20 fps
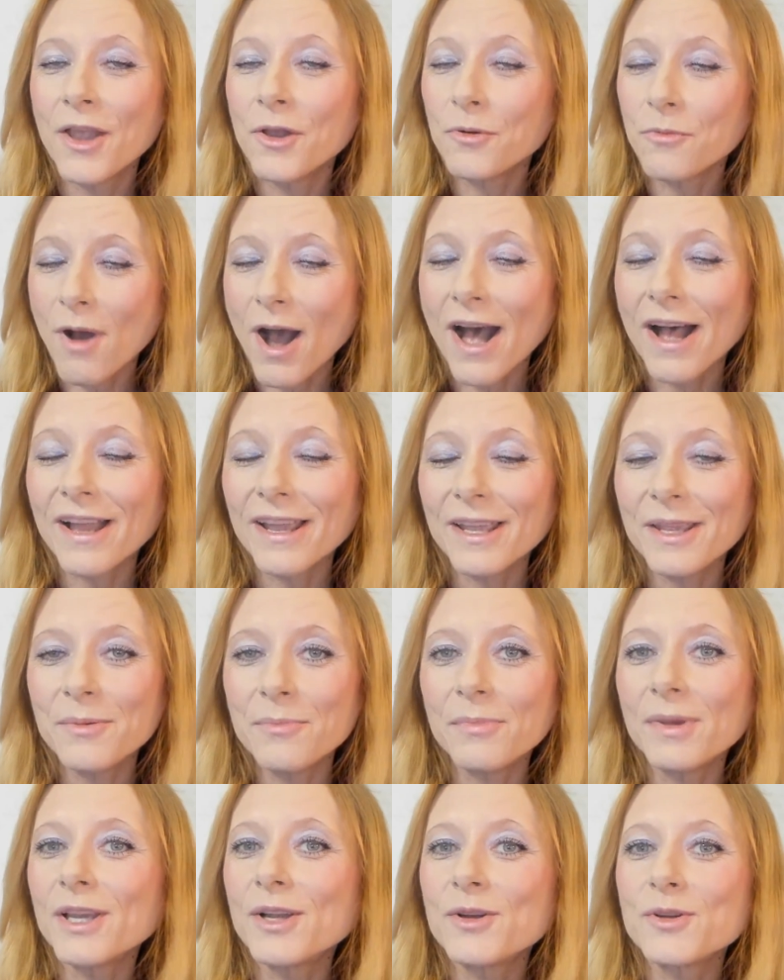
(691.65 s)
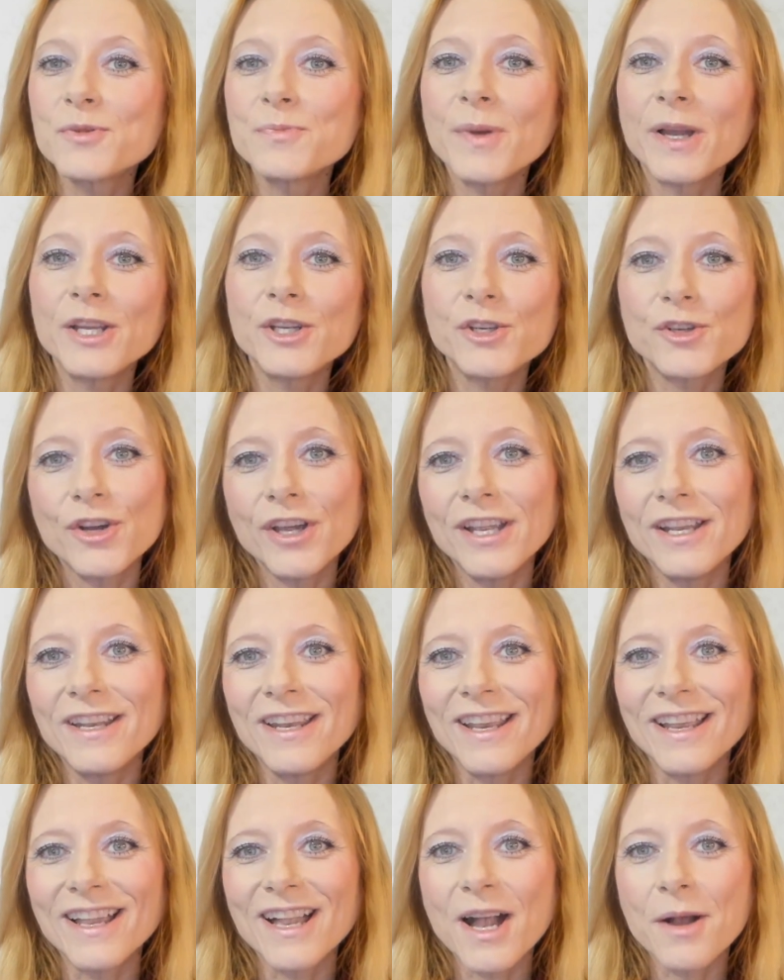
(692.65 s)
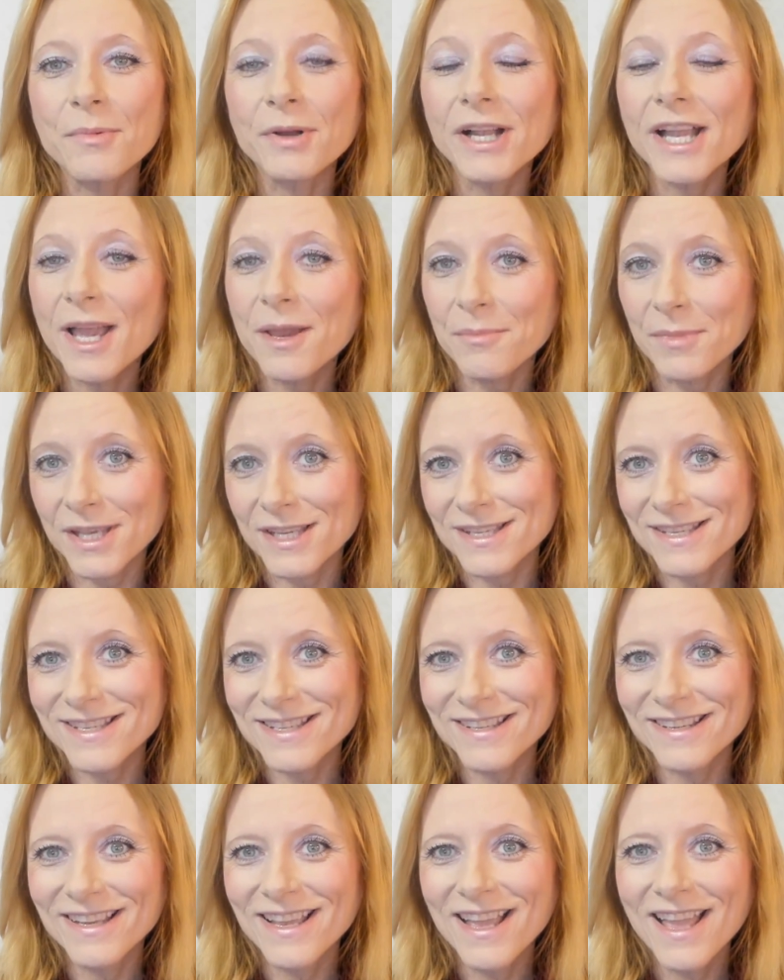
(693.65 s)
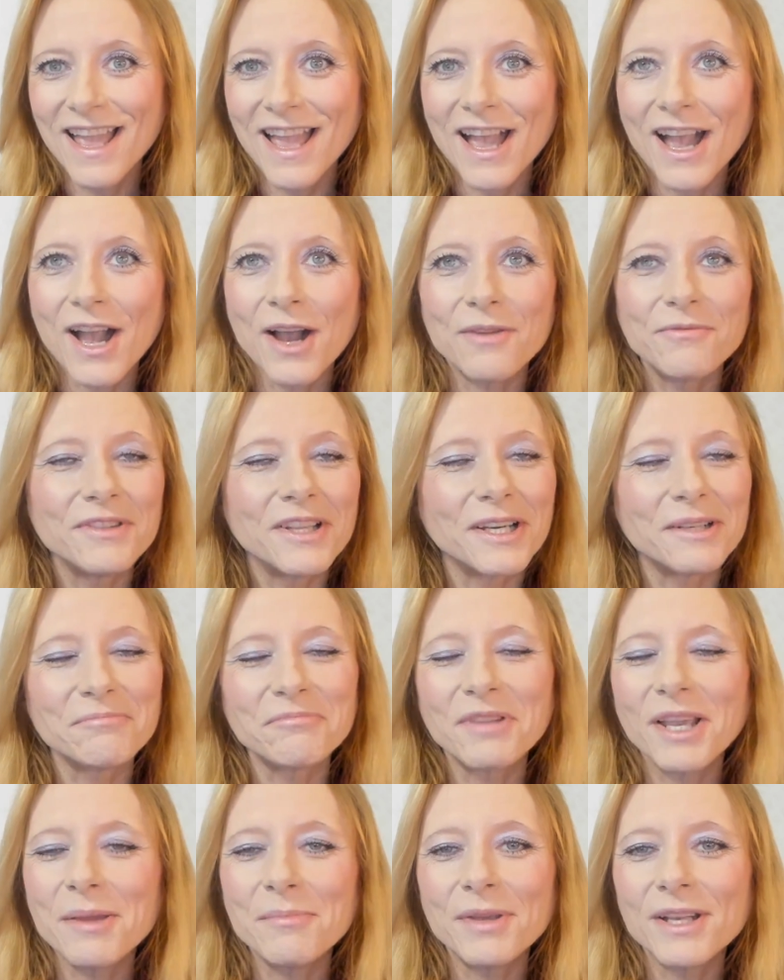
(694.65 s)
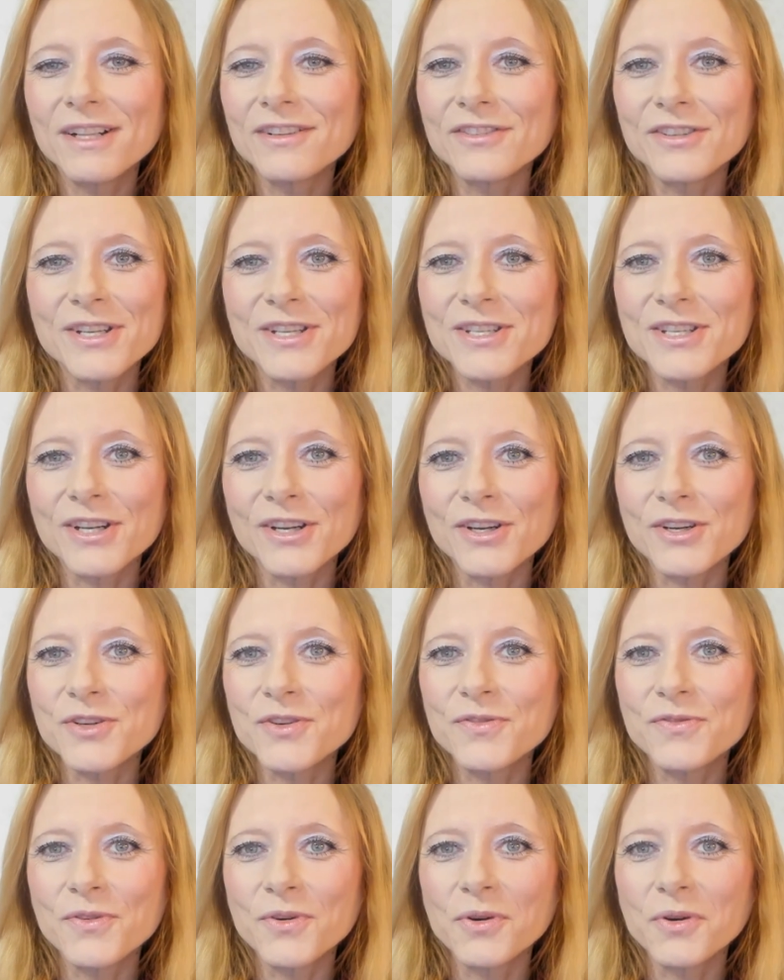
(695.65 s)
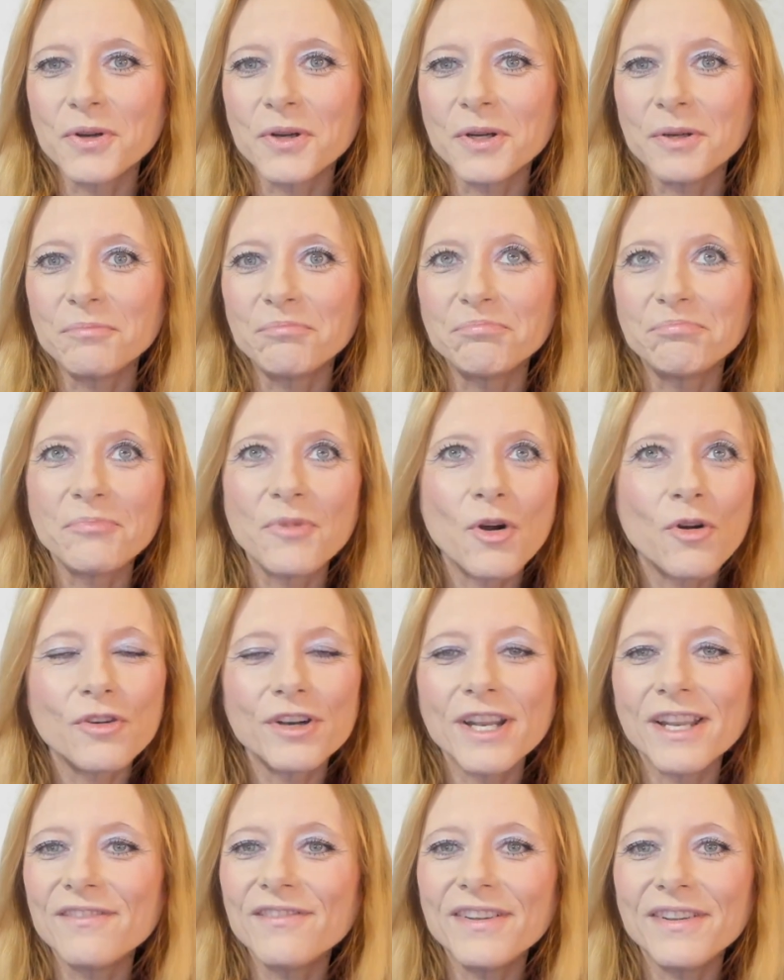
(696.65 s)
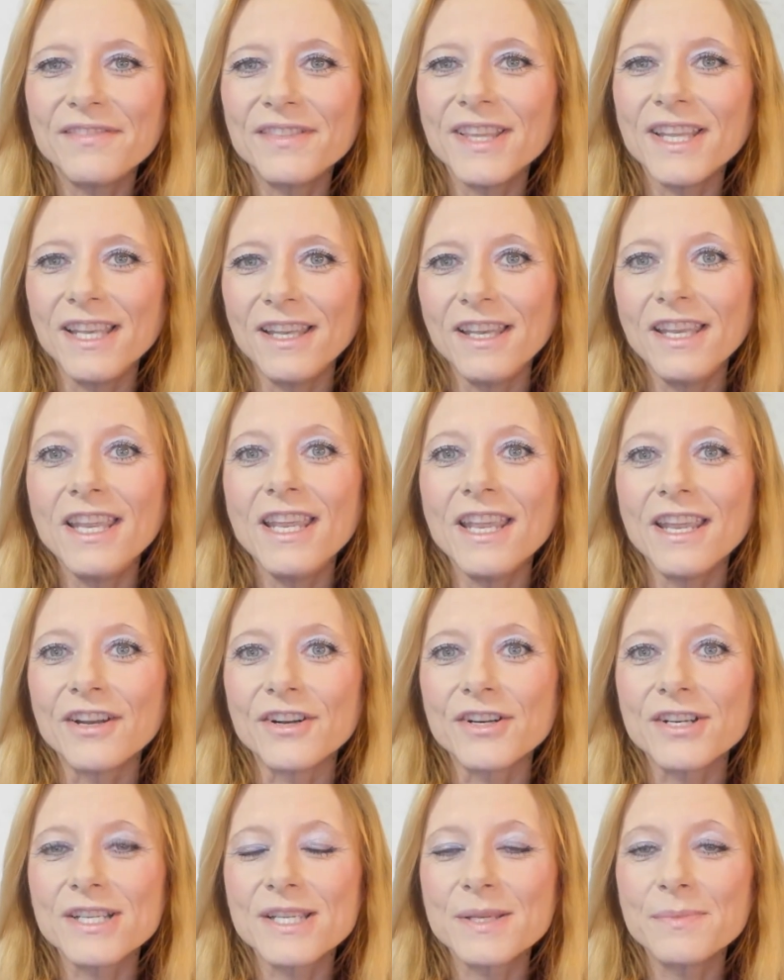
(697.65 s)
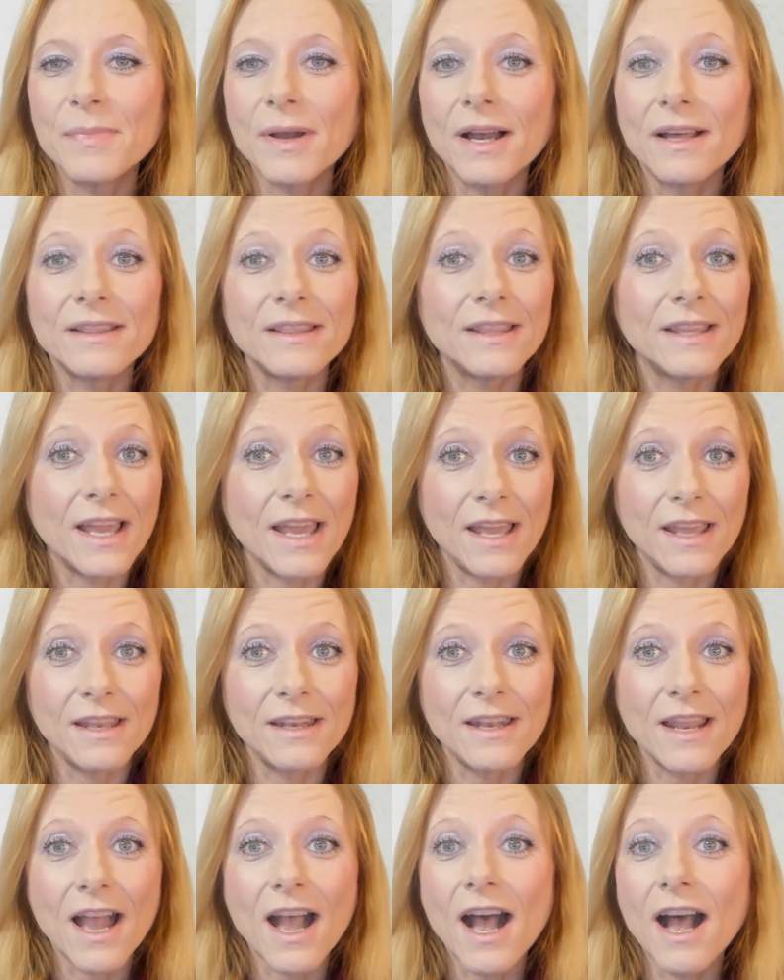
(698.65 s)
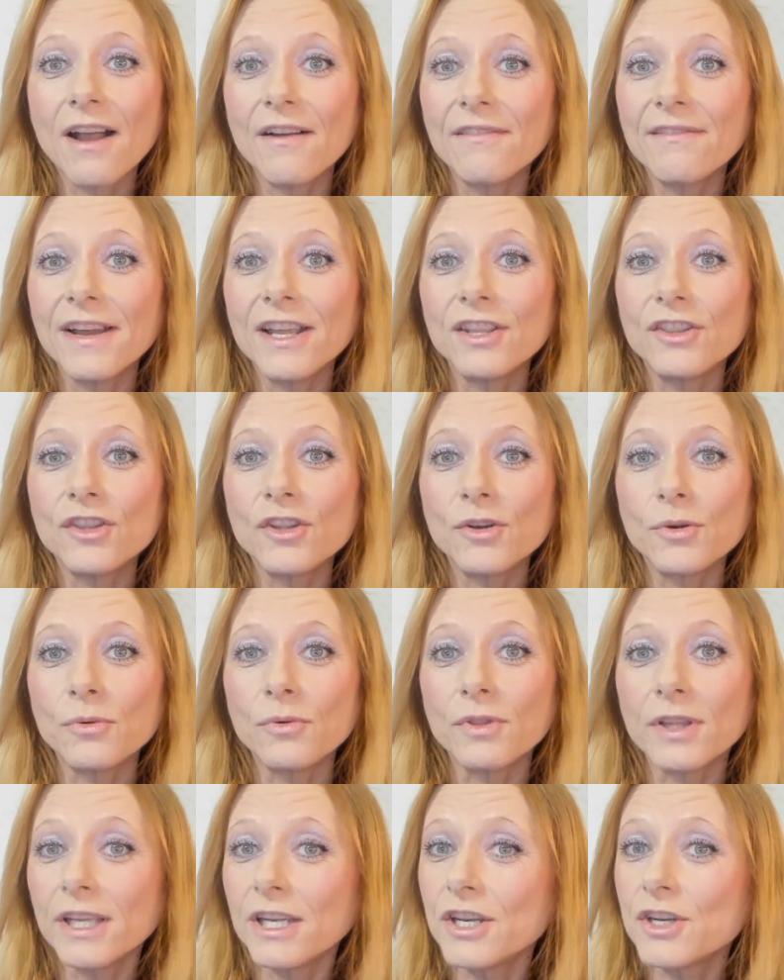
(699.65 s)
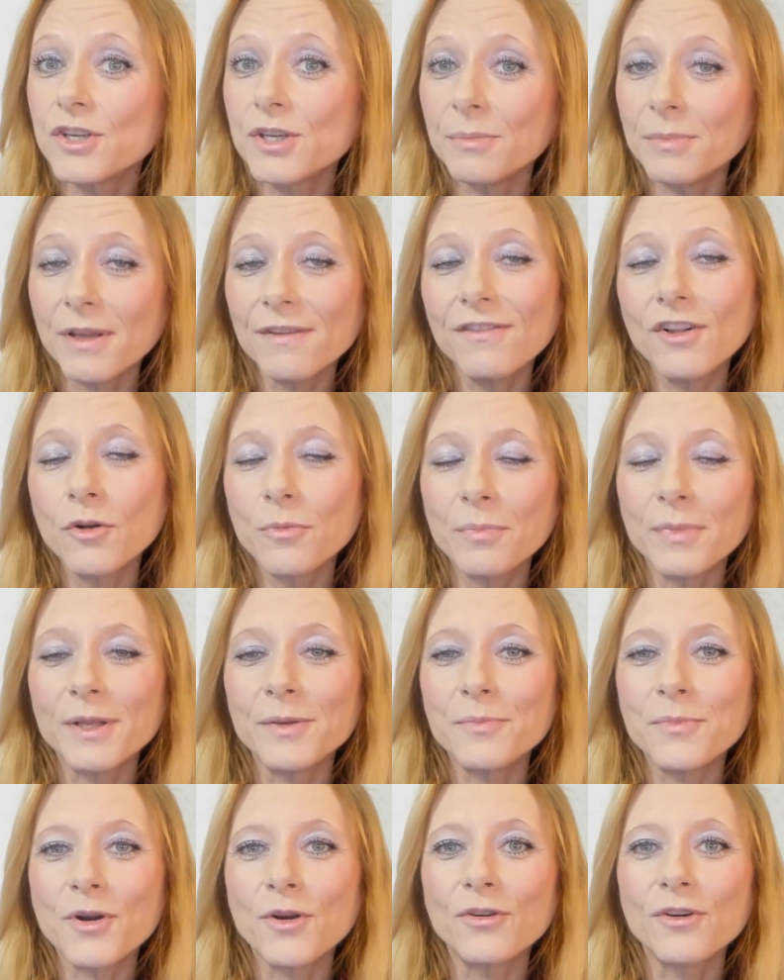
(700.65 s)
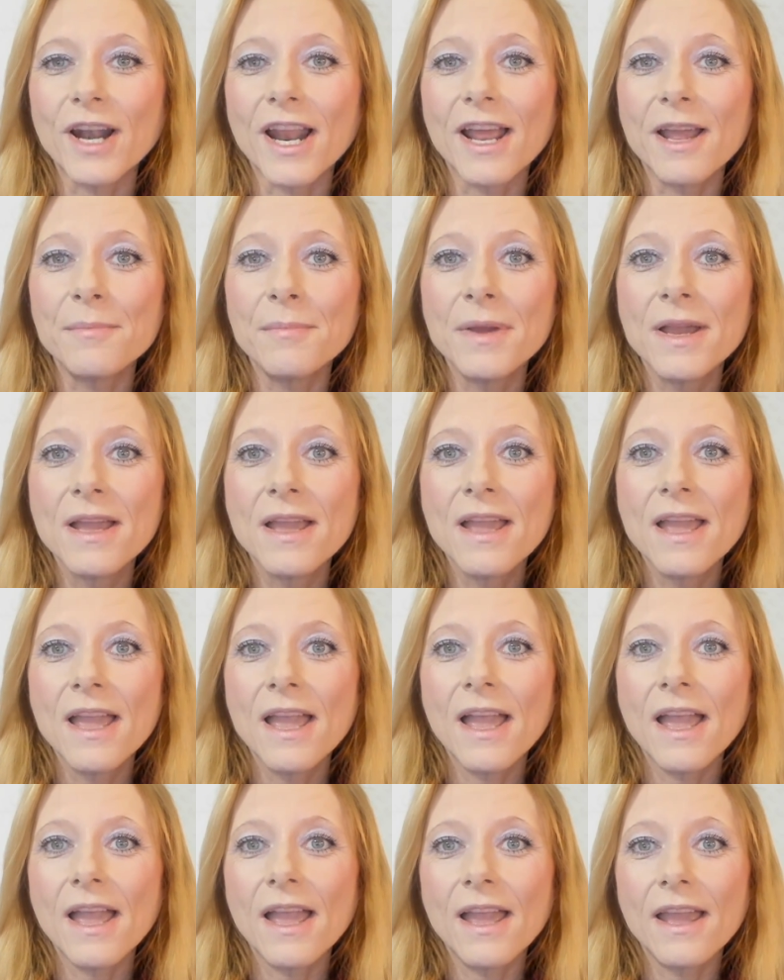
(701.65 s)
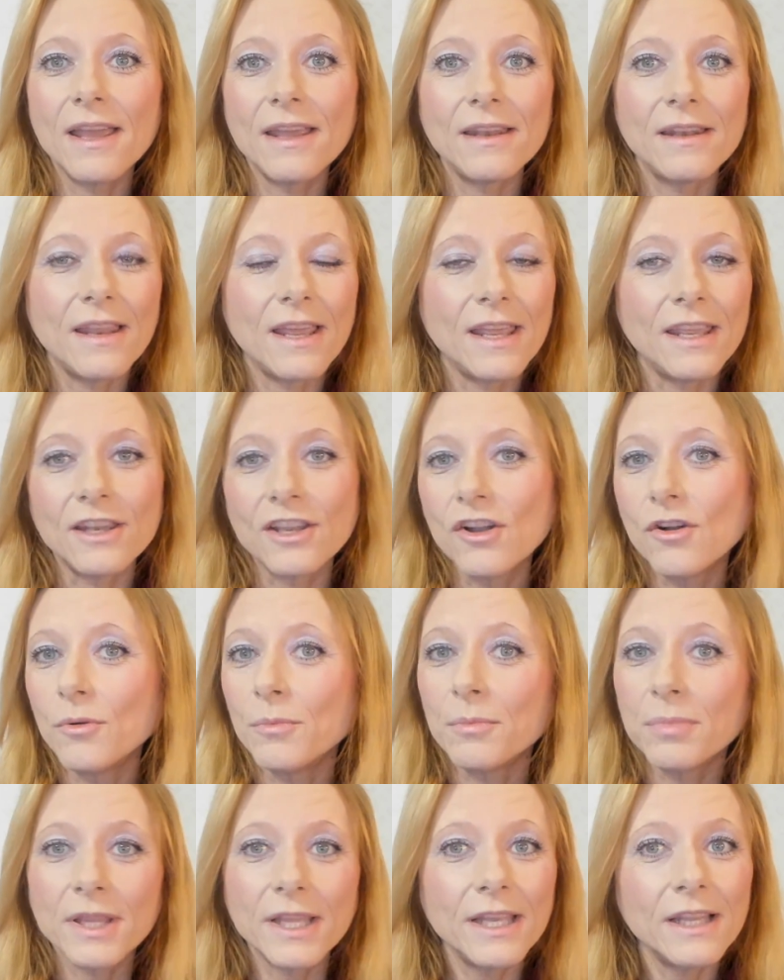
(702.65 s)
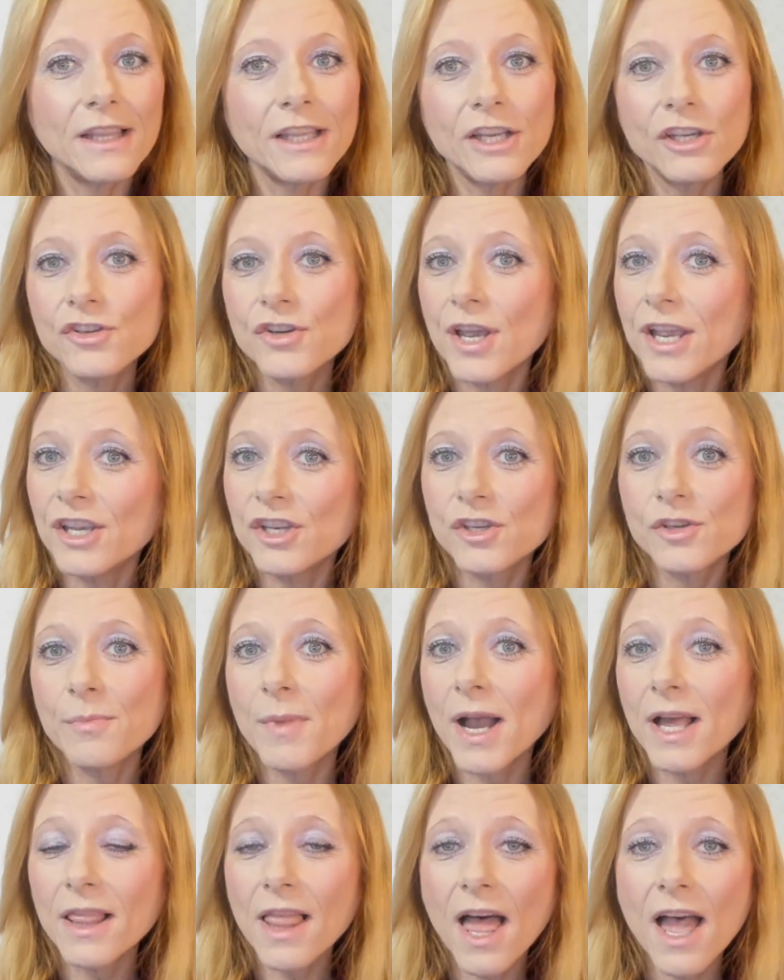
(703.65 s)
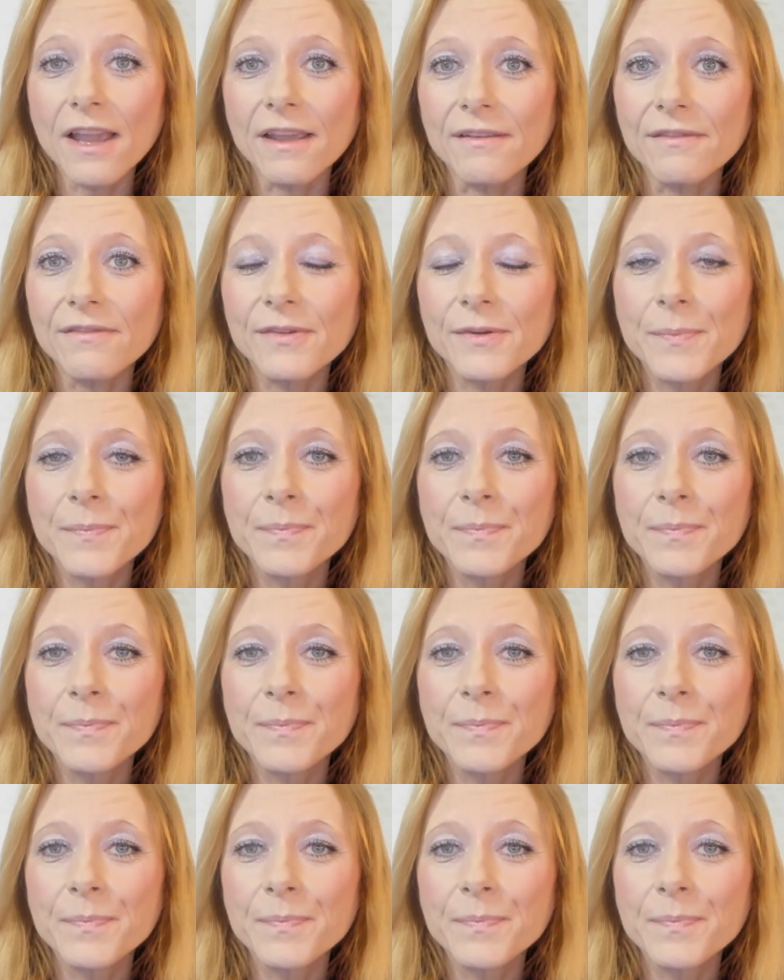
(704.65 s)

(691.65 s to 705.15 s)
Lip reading: Why? Because by training, I'm a chemist. I've done chemical research for more than 15 years, but then I went through leadership development program and it completely changed my life.